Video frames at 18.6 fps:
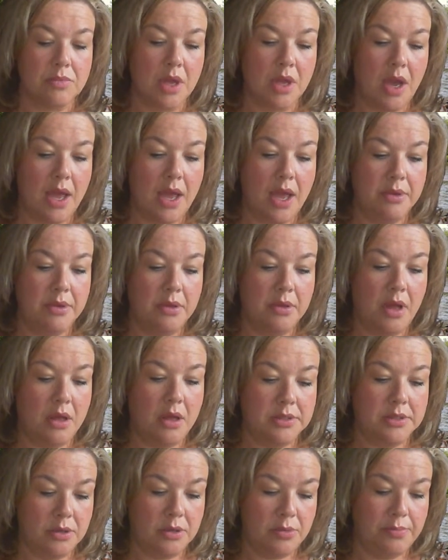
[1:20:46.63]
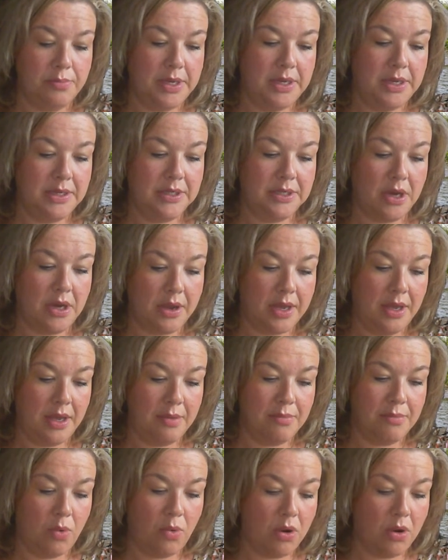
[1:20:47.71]
I will also be talking
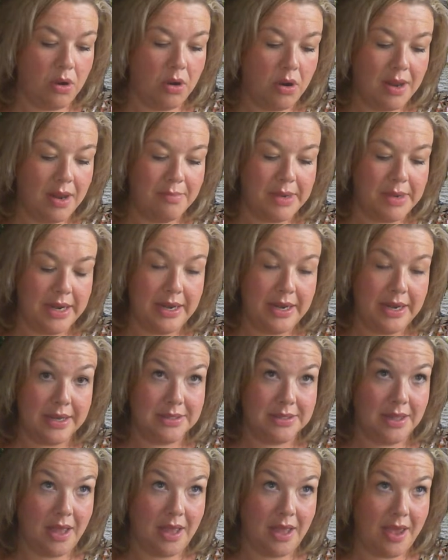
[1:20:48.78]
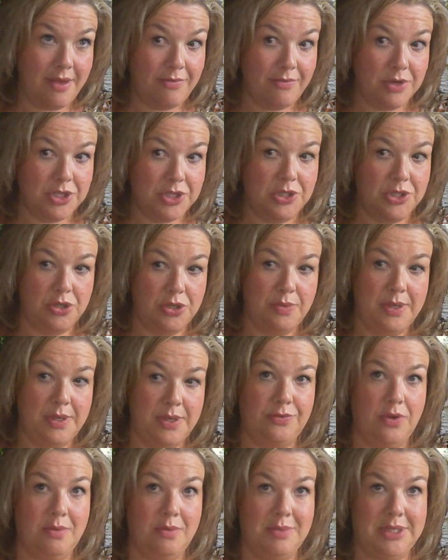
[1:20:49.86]
more in my next live, which is 2 weeks
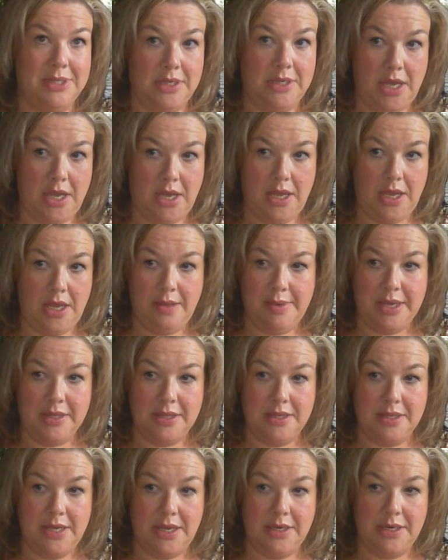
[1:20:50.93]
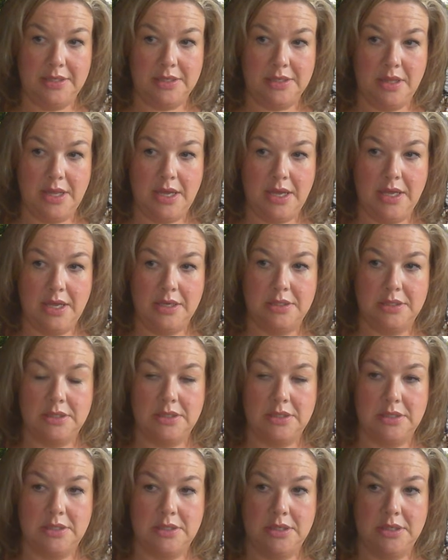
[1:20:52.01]
from today. Let me get the date on
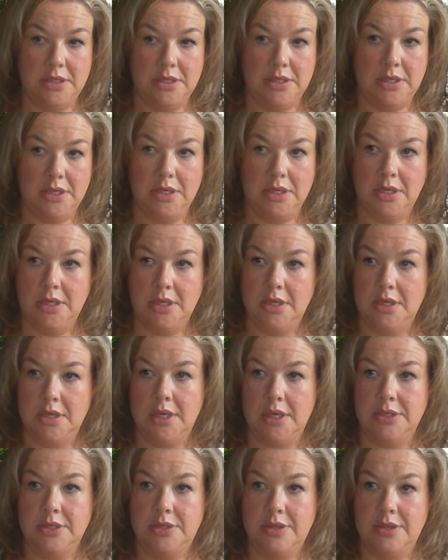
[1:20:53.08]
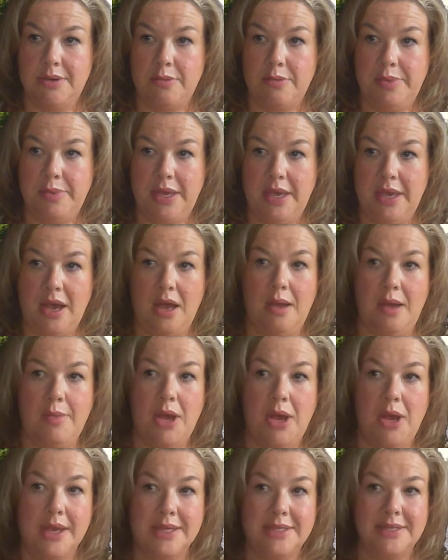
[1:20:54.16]
that. So that will be
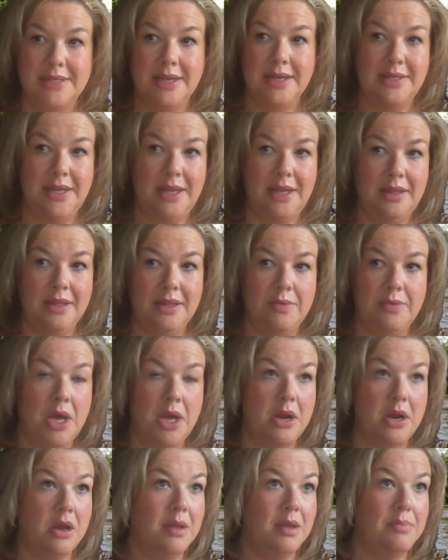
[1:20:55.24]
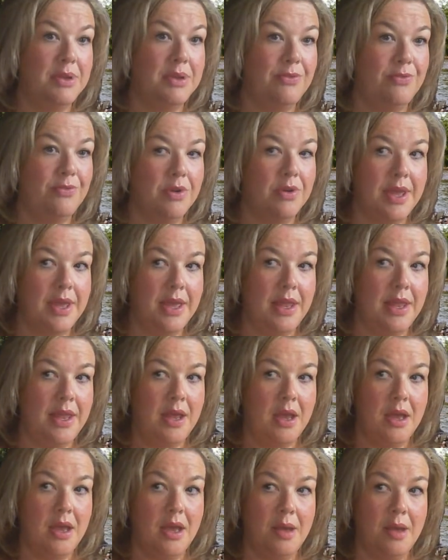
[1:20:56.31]
August 19th. If I'm not on before then,
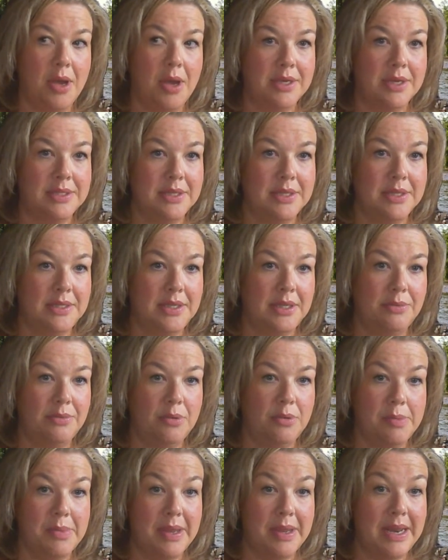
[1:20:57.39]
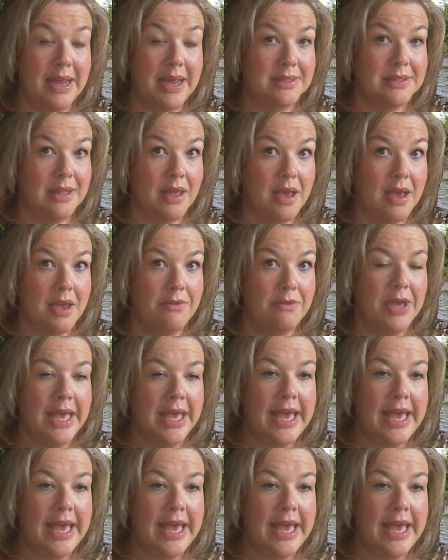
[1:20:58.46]
August 19th will be my next live.